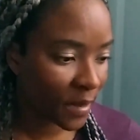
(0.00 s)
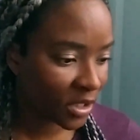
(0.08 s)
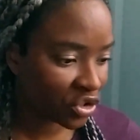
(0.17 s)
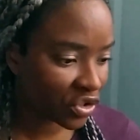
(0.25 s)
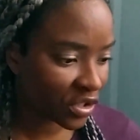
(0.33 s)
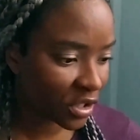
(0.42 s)

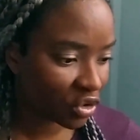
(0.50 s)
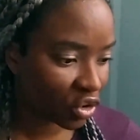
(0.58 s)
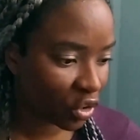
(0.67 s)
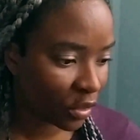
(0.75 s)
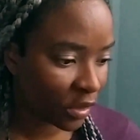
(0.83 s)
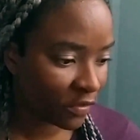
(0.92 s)
Just, you
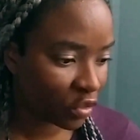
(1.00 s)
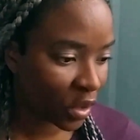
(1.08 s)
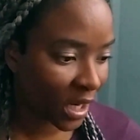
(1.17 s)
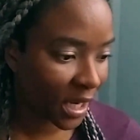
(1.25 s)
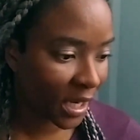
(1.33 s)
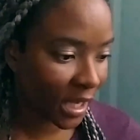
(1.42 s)
know, if you
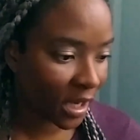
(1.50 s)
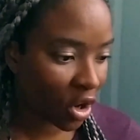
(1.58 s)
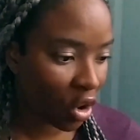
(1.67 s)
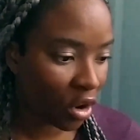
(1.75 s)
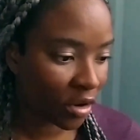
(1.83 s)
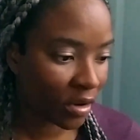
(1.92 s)
click
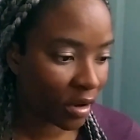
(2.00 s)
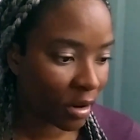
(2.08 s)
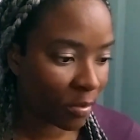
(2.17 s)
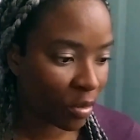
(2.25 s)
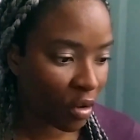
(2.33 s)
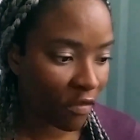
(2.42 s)
on
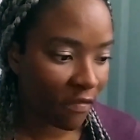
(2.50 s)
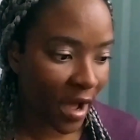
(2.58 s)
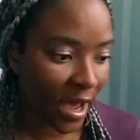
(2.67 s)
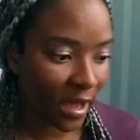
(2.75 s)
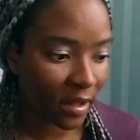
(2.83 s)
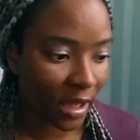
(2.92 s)
her
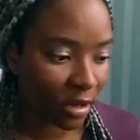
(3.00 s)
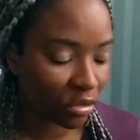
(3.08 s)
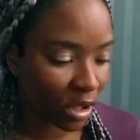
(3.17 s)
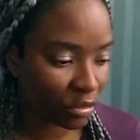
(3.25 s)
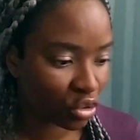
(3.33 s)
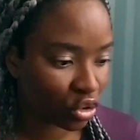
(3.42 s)
profile,
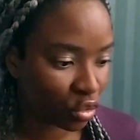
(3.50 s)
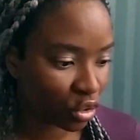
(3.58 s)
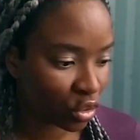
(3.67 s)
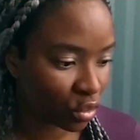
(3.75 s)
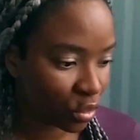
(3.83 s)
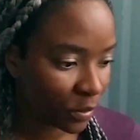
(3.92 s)
I will show
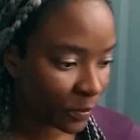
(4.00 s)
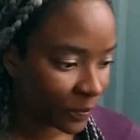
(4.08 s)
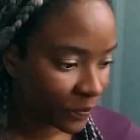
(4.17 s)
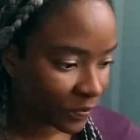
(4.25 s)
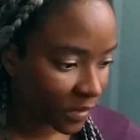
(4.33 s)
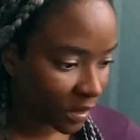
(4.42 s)
you
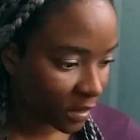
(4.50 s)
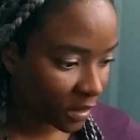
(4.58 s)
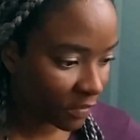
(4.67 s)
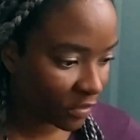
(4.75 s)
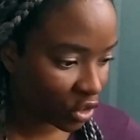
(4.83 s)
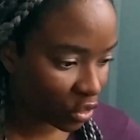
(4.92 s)

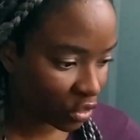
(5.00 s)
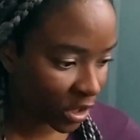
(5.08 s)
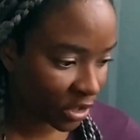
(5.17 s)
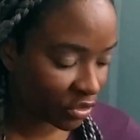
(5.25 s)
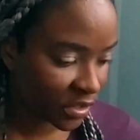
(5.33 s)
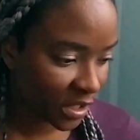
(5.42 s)
the video. Yeah,
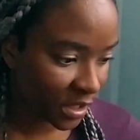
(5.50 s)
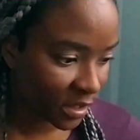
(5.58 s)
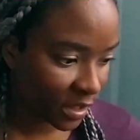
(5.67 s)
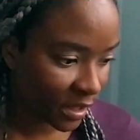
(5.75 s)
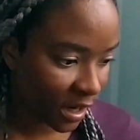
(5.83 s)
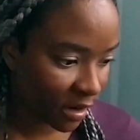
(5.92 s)
you see
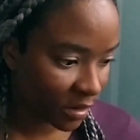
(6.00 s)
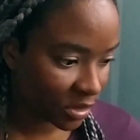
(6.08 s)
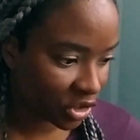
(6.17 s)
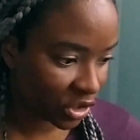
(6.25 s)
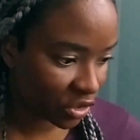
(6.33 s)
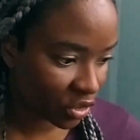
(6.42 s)
there,
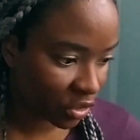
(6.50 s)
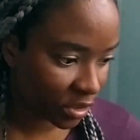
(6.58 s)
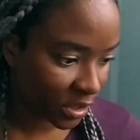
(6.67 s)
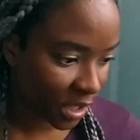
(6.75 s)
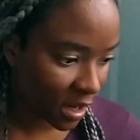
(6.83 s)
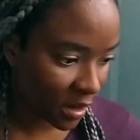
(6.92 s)
she's
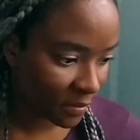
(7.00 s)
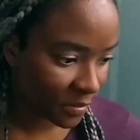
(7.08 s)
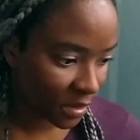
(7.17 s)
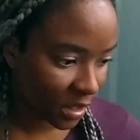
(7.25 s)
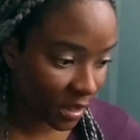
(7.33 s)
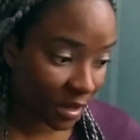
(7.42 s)
got
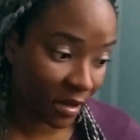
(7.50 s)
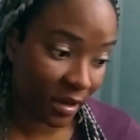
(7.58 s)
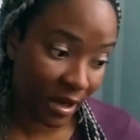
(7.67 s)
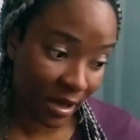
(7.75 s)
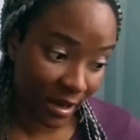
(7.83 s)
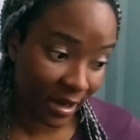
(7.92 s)
a
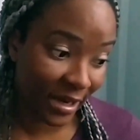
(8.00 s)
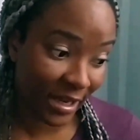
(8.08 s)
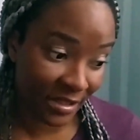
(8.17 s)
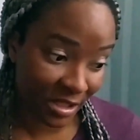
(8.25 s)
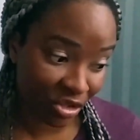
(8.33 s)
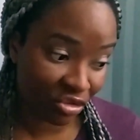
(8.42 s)

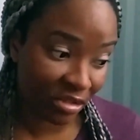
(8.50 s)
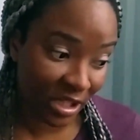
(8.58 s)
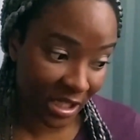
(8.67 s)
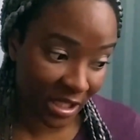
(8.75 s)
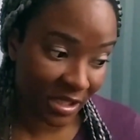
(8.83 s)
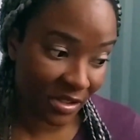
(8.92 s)
latest
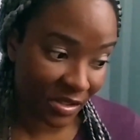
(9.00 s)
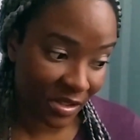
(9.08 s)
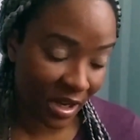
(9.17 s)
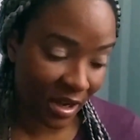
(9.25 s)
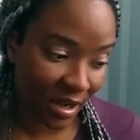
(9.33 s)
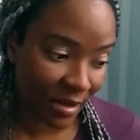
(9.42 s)
release.
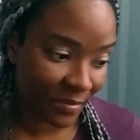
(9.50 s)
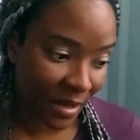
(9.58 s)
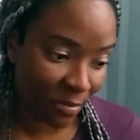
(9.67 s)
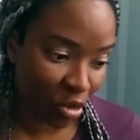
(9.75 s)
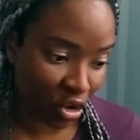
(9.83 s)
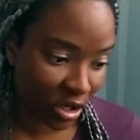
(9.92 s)
I'm
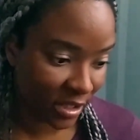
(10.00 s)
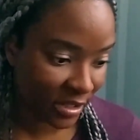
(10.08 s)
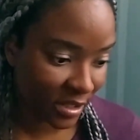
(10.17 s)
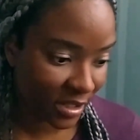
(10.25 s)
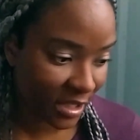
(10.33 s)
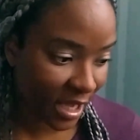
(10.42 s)
not gonna
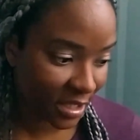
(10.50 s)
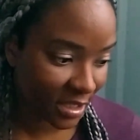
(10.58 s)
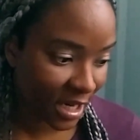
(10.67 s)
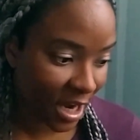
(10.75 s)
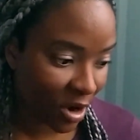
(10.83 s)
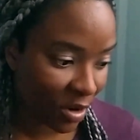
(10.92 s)
listen to that
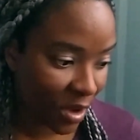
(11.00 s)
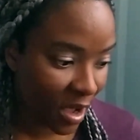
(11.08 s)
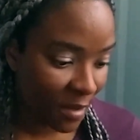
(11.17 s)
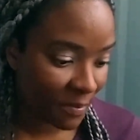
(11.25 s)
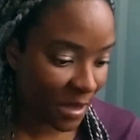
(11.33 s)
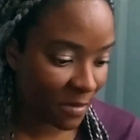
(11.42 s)
now,
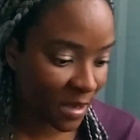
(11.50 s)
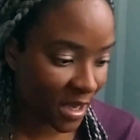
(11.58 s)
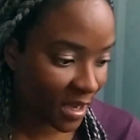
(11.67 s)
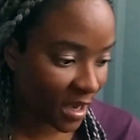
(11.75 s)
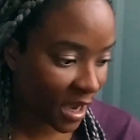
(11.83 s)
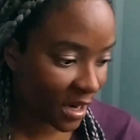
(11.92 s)

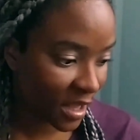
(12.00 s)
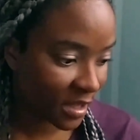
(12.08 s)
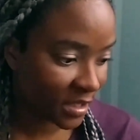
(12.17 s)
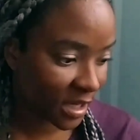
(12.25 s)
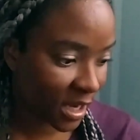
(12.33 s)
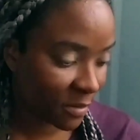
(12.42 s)
maybe
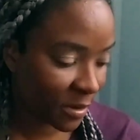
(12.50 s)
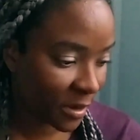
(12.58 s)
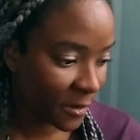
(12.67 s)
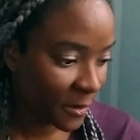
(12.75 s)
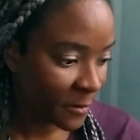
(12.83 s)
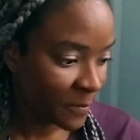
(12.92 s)
another day,
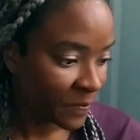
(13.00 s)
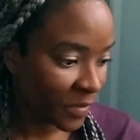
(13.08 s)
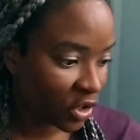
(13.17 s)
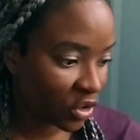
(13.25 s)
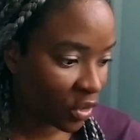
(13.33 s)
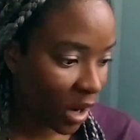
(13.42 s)
but
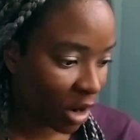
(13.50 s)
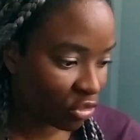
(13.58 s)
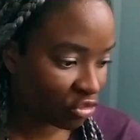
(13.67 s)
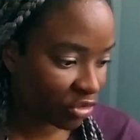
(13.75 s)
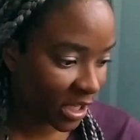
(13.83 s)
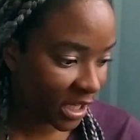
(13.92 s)
you know, I
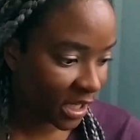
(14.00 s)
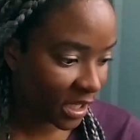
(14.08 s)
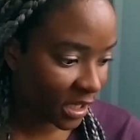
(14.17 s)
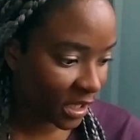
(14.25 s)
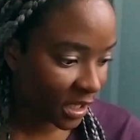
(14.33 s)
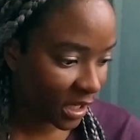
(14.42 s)
would
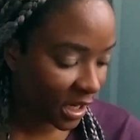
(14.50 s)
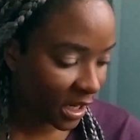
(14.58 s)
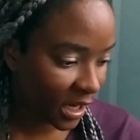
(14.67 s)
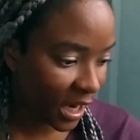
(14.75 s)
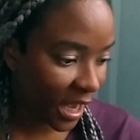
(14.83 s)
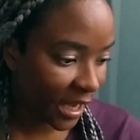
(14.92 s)
really
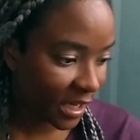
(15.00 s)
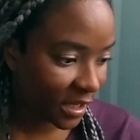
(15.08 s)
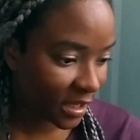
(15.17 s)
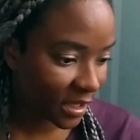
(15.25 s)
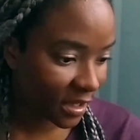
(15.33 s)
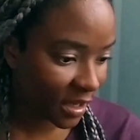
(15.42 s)

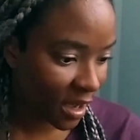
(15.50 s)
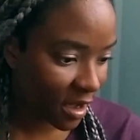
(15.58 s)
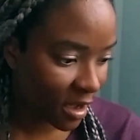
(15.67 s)
like